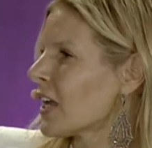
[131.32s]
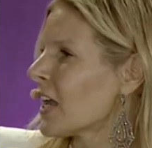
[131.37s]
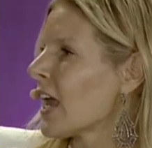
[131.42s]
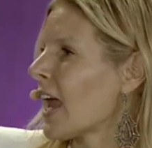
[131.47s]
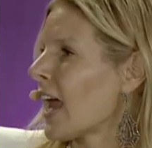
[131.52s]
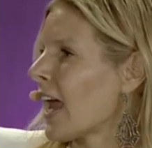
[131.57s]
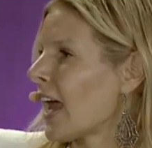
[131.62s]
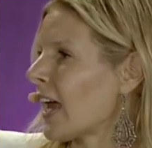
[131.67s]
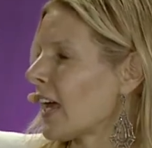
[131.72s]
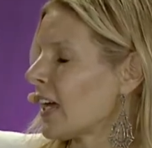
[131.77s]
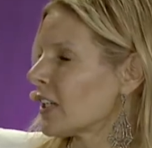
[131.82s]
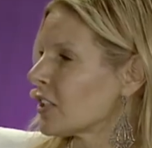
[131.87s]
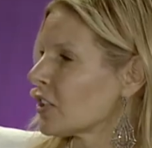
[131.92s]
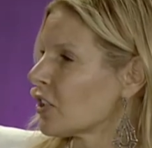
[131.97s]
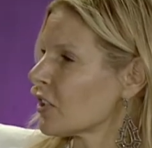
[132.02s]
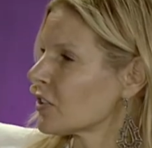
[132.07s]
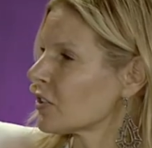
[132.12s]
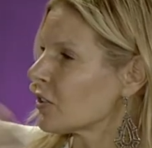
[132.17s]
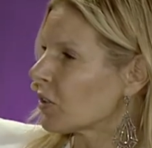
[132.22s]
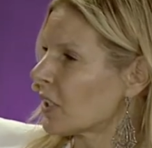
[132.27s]
and
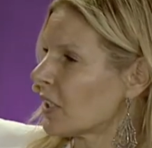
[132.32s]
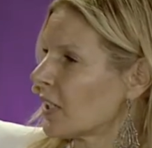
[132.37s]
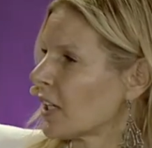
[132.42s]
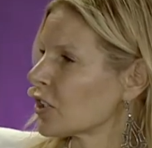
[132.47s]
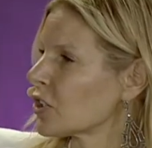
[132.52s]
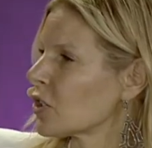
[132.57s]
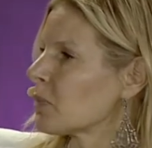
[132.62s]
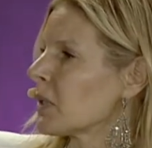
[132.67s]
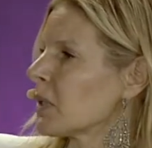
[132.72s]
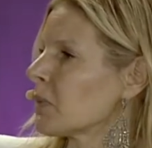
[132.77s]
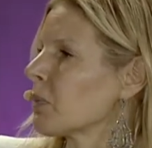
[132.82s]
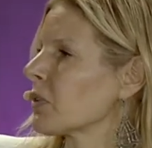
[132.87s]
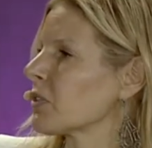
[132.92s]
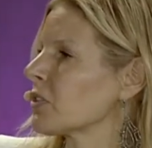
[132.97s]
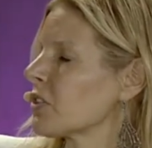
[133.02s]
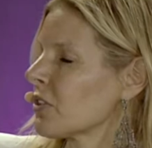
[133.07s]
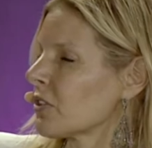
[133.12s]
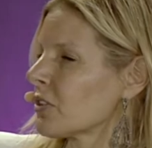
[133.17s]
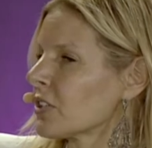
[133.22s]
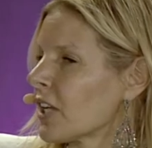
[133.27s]
also connected people
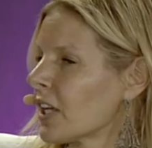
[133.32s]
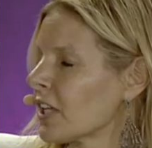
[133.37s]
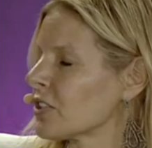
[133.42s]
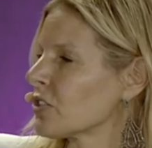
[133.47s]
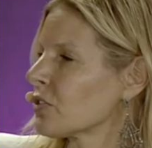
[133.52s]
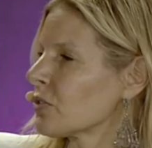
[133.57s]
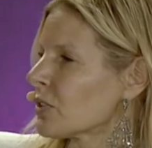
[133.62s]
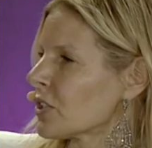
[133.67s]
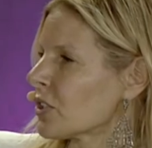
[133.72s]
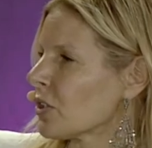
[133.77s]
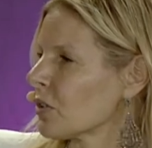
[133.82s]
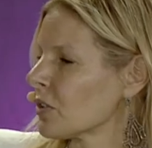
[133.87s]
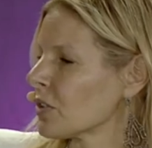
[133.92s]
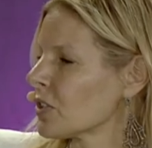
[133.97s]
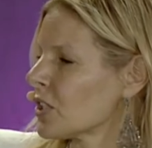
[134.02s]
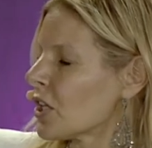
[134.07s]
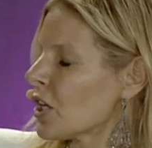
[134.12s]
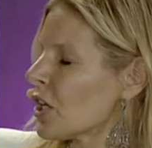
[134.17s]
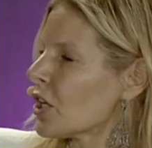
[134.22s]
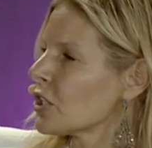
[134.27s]
to their test
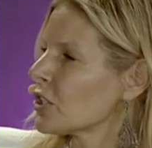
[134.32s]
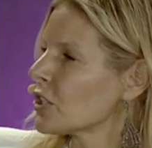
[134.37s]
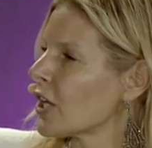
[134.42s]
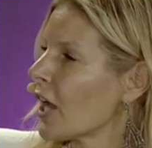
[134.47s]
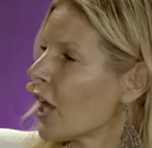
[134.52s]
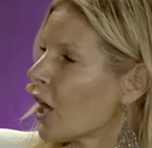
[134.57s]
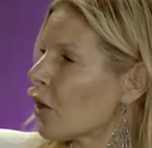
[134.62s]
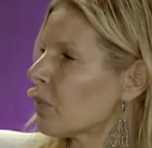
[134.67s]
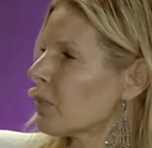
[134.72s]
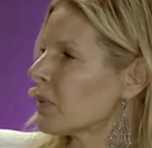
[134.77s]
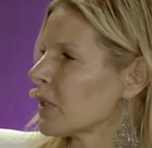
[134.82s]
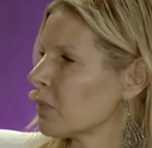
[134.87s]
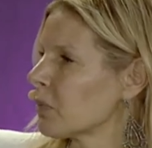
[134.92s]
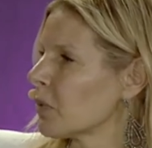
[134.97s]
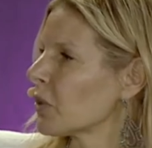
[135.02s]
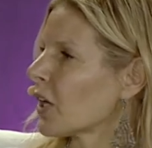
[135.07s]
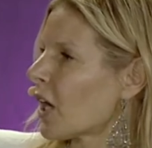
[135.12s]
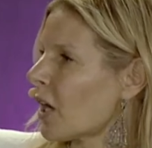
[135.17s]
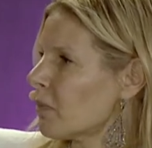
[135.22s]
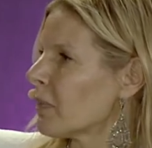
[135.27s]
results to help
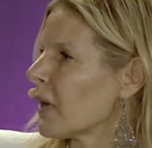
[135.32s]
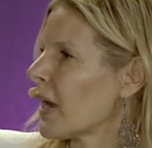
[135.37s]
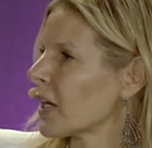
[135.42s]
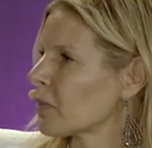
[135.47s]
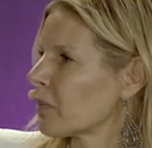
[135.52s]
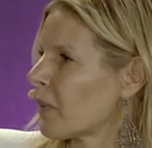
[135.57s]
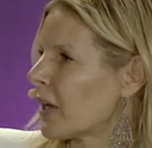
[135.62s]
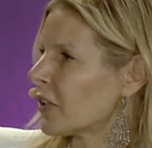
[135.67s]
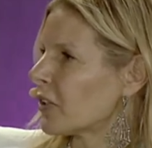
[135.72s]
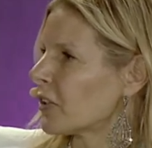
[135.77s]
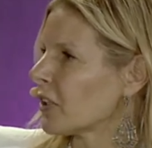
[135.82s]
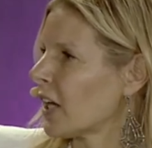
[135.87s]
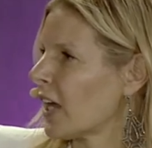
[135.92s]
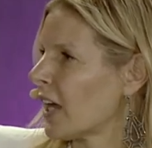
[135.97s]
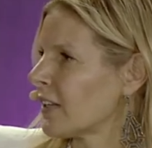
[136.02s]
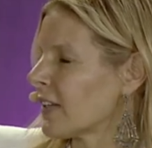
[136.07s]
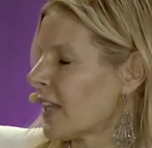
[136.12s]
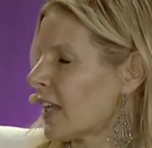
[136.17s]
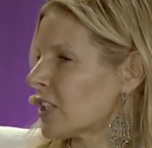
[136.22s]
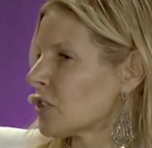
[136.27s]
people come back better.
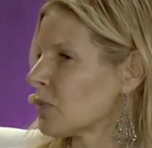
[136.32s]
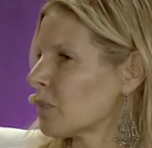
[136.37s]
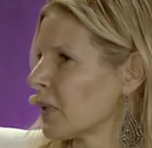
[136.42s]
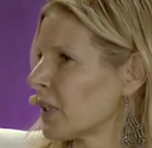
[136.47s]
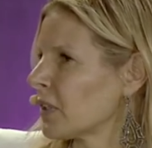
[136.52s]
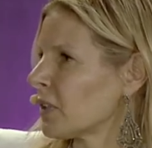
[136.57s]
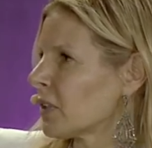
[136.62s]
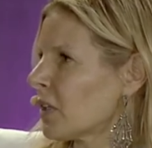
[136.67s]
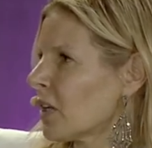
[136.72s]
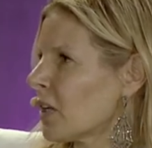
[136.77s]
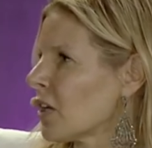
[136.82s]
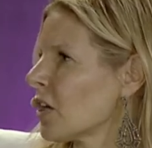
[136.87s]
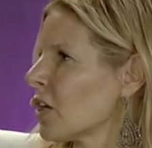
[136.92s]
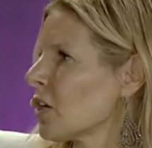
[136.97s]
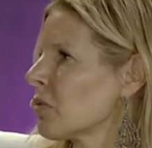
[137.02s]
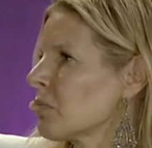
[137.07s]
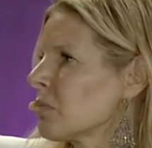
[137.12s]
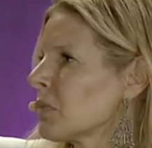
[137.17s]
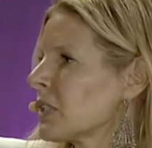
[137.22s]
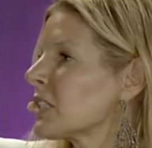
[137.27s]
And that's been
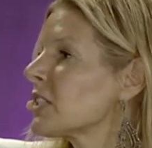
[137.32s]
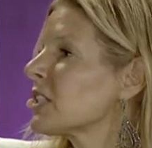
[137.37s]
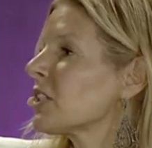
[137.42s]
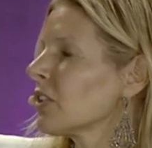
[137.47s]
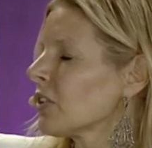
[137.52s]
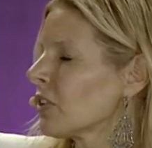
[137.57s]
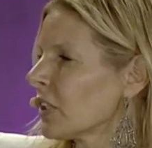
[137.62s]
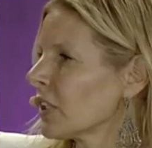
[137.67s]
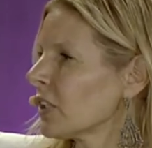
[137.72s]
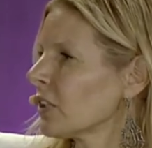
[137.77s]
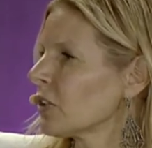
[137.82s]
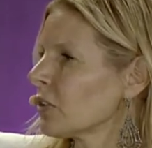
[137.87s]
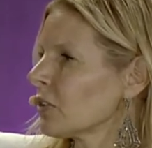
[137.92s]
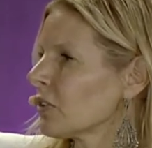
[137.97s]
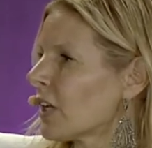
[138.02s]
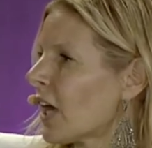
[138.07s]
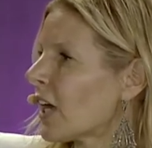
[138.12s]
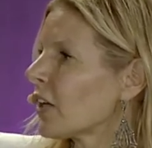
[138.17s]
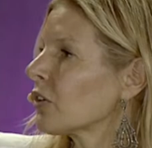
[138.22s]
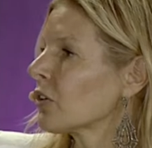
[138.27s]
material,
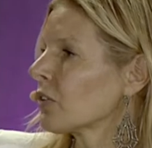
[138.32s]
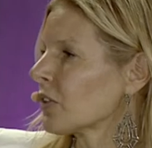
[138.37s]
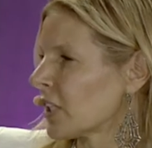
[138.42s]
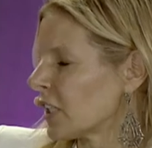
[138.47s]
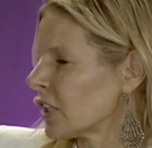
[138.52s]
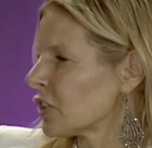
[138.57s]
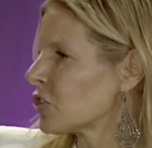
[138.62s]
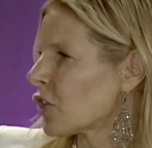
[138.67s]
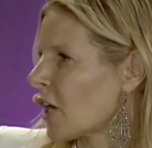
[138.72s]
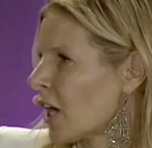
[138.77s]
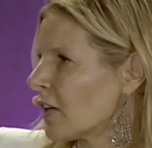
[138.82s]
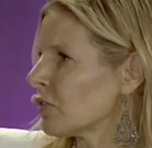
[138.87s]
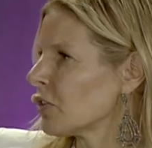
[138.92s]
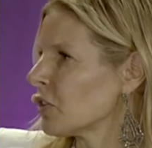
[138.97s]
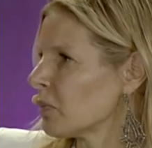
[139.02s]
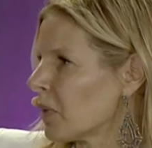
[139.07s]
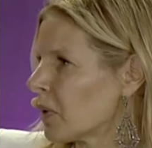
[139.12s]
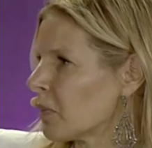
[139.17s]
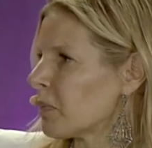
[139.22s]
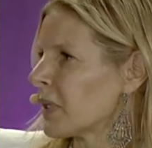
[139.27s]
not only in
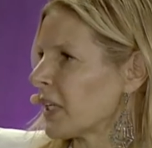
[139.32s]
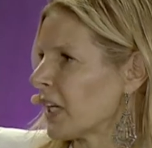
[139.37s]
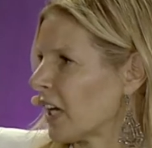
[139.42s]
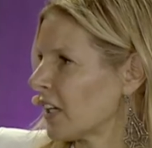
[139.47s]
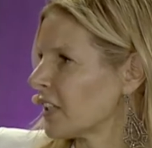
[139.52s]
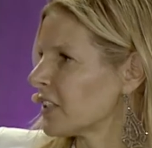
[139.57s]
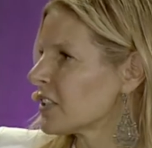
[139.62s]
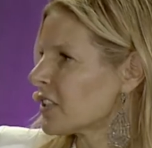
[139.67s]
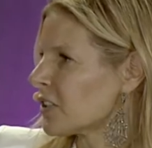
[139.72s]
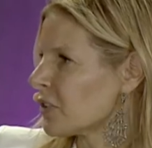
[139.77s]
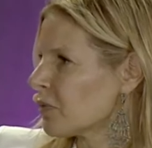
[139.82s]
travel, but beyond.